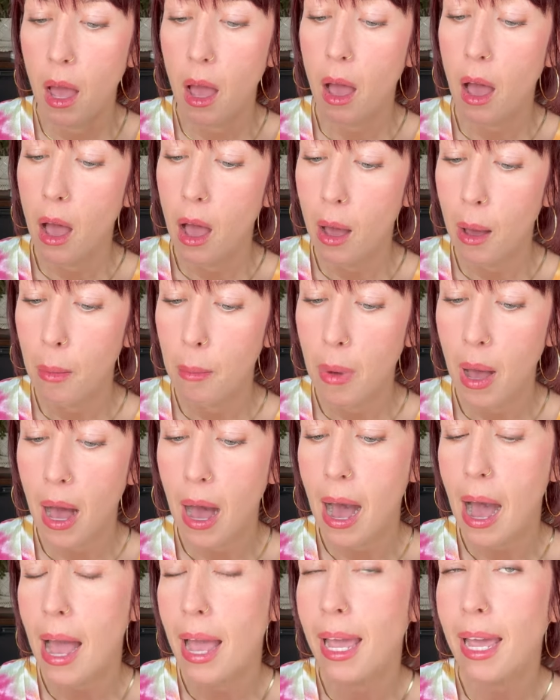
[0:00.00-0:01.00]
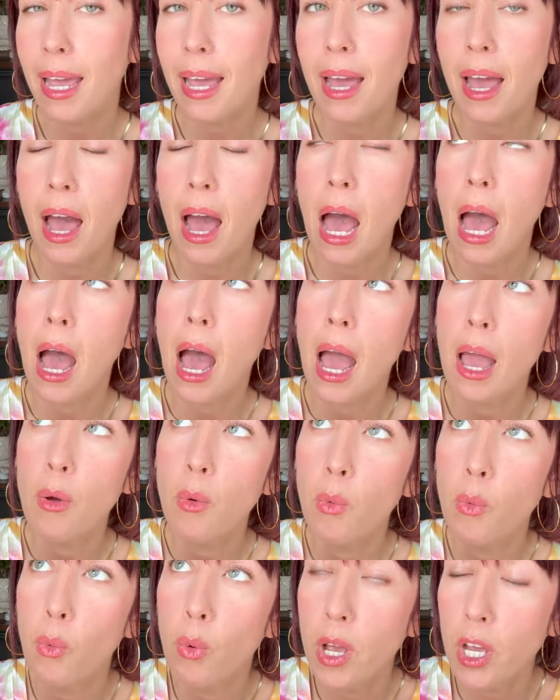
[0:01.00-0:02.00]
Um, I I
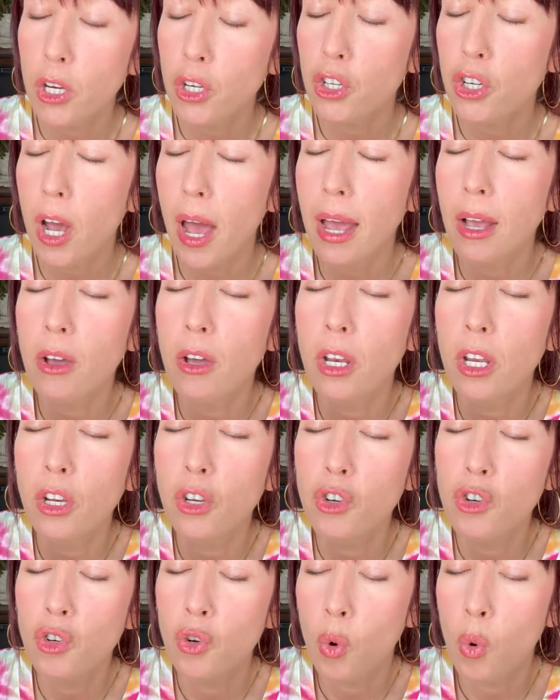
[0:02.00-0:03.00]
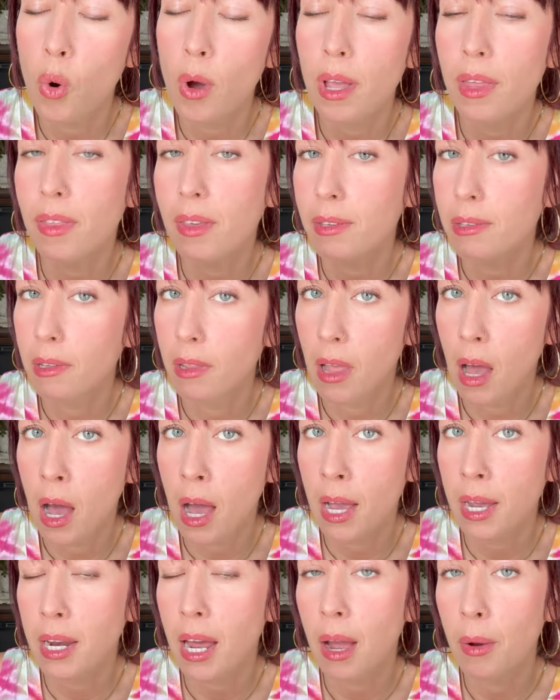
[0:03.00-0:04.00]
wish I could enjoy this
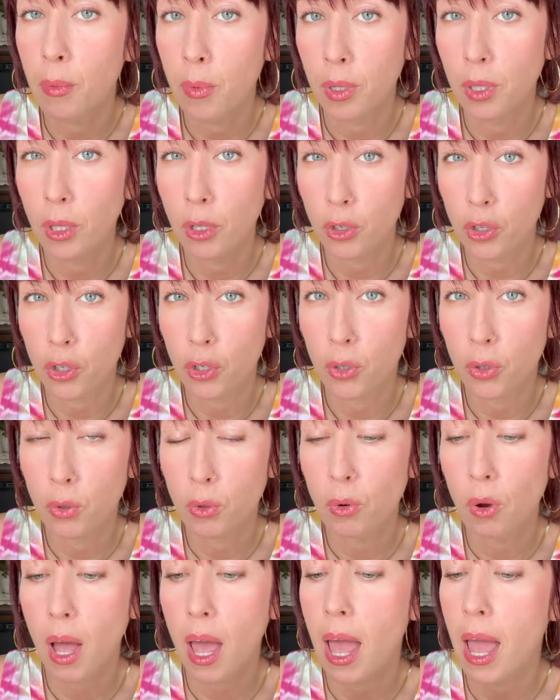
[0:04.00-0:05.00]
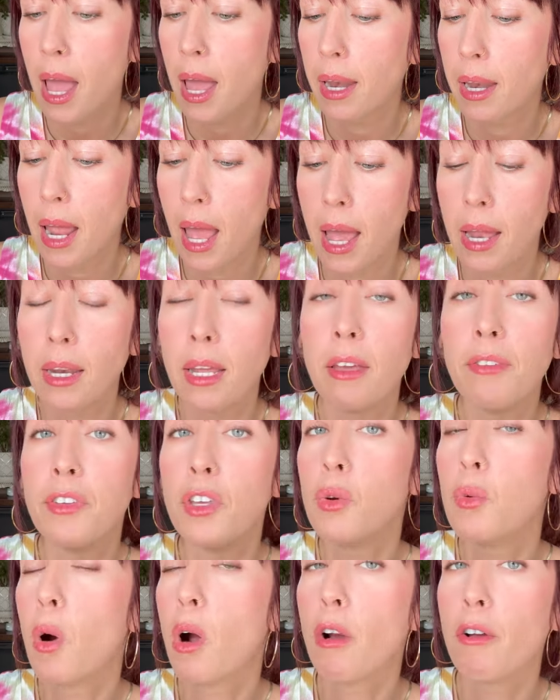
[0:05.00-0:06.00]
line. I really do. And and if
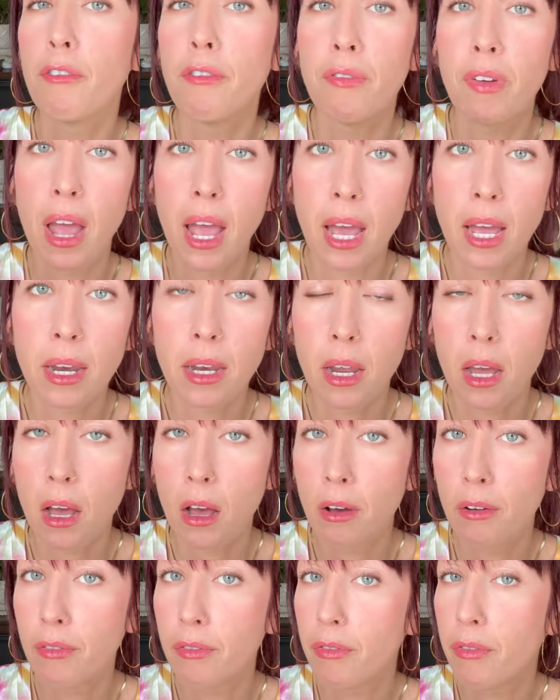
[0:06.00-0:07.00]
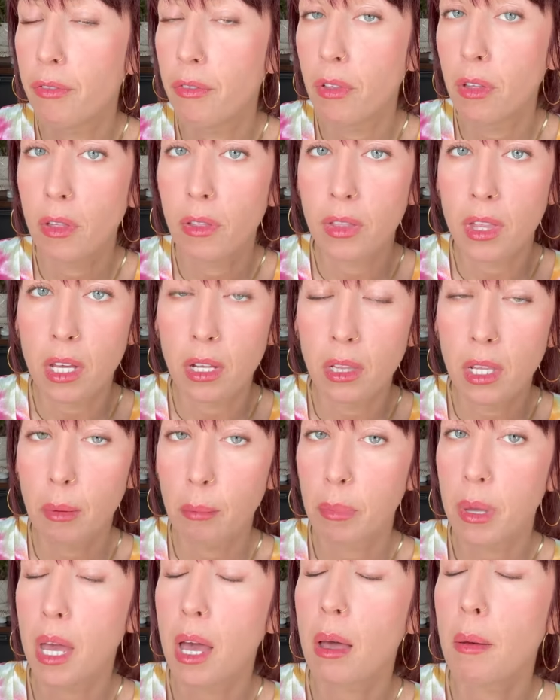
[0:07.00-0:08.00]
you are a fan of the
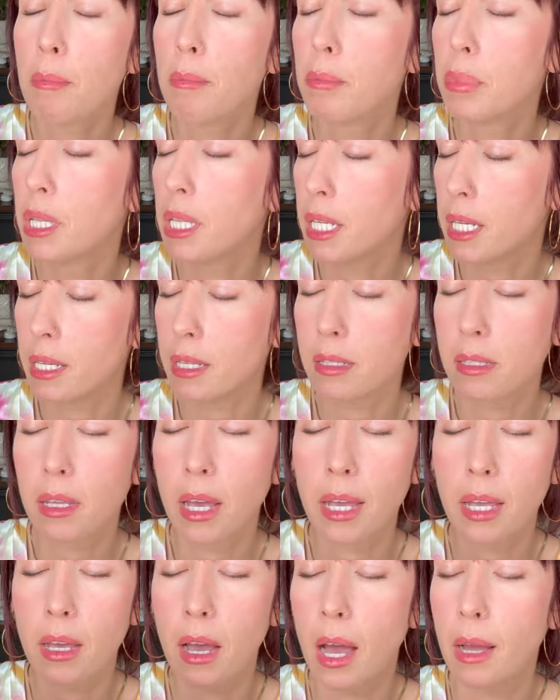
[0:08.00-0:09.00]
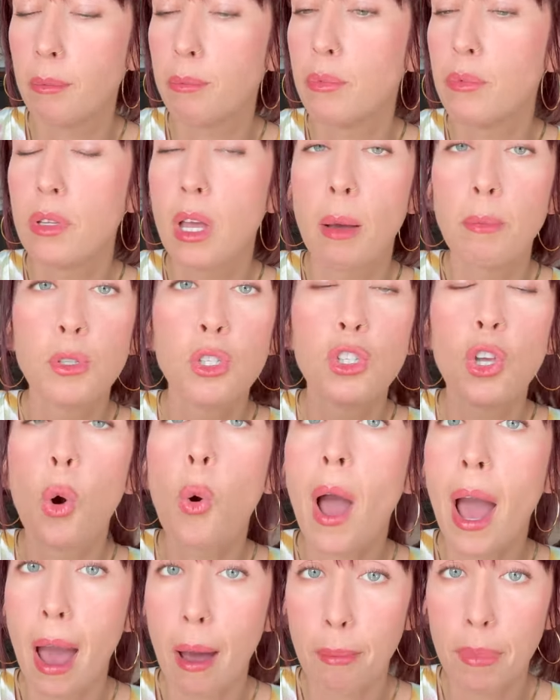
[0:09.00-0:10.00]
Olympéa, please, like I I'm so
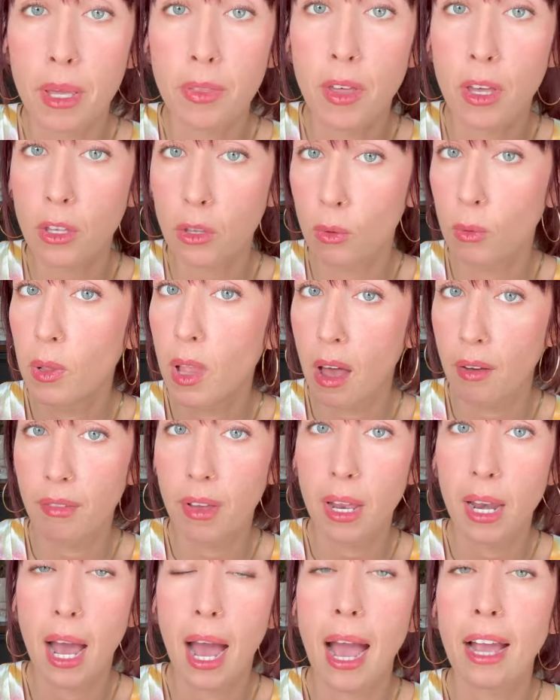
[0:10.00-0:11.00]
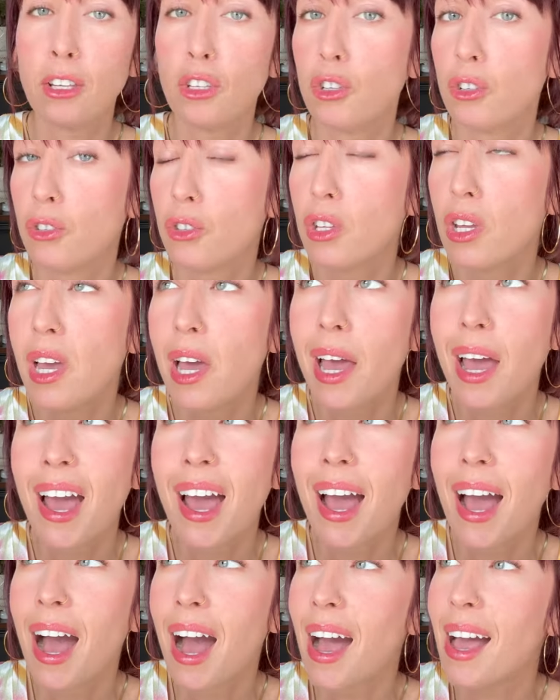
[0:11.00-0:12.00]
happy that you love it. I just
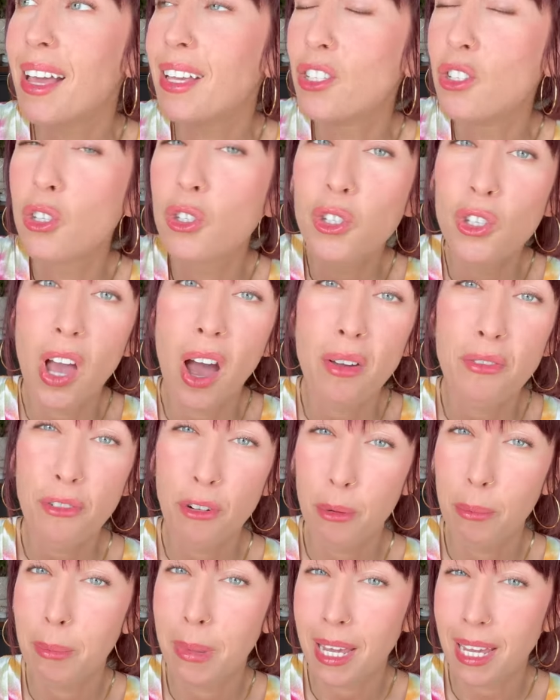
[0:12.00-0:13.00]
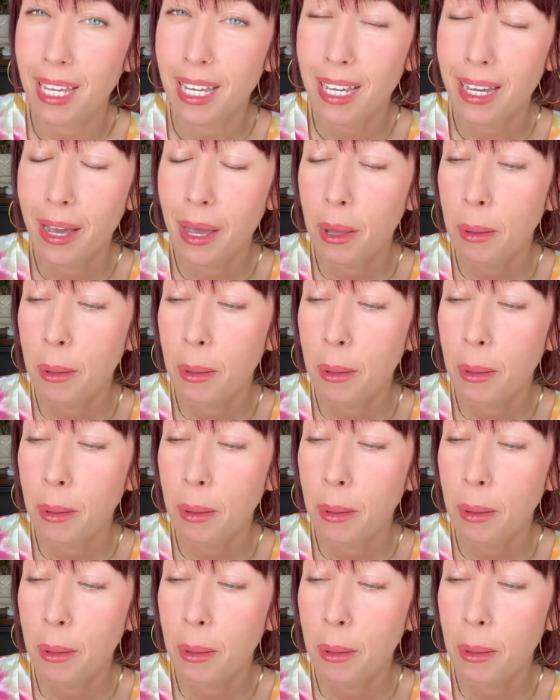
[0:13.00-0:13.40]
it's just not for me.